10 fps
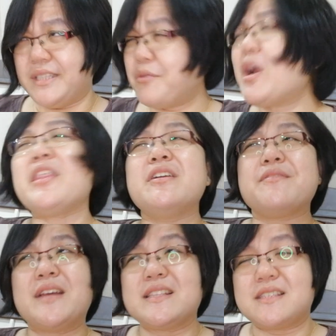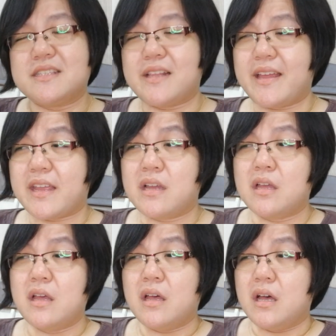there were other events like
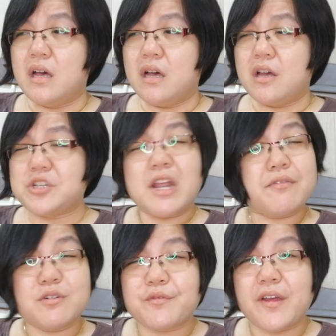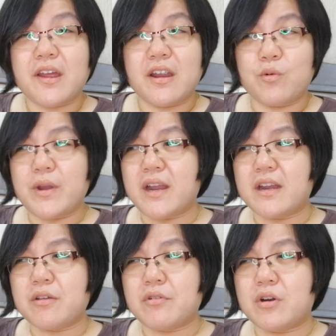a travel fair
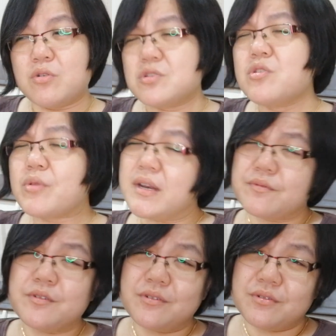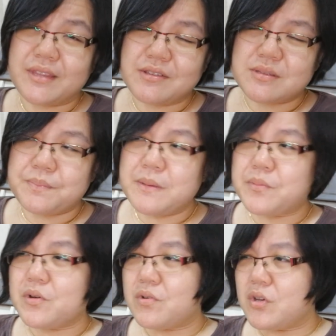where there were also quite a few thousand
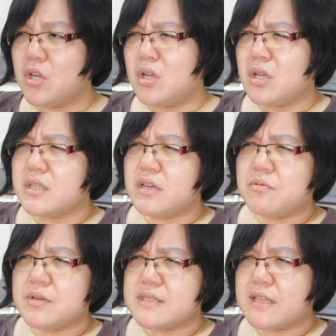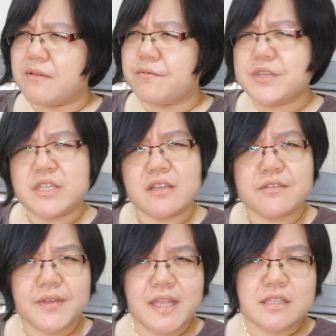people. There was some fishing
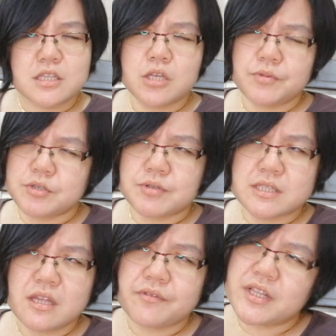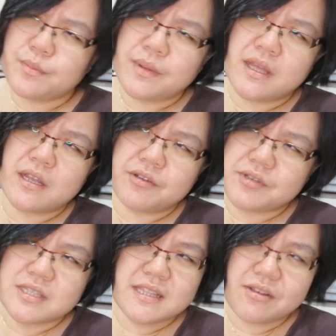event which was not really big. It
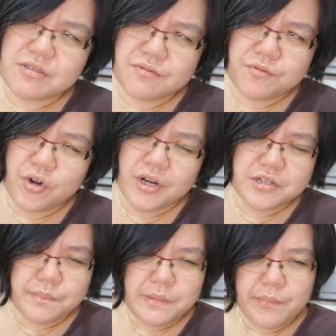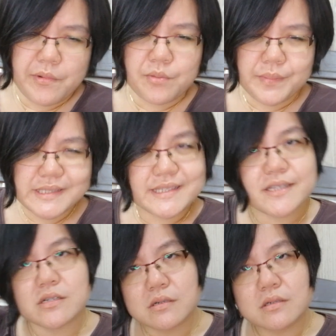was 1,400 people, but
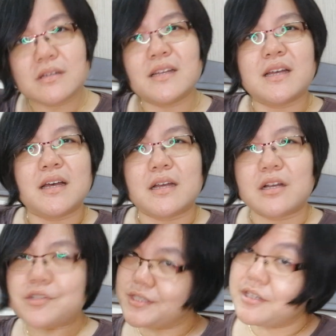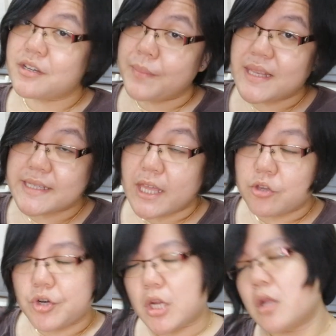still considered a mass
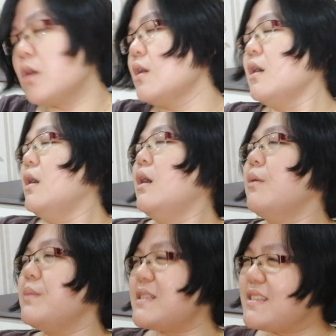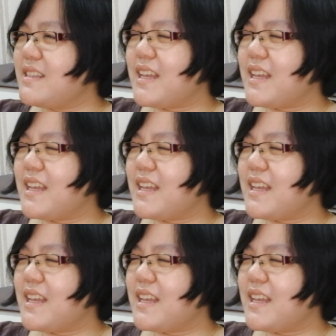gathering. But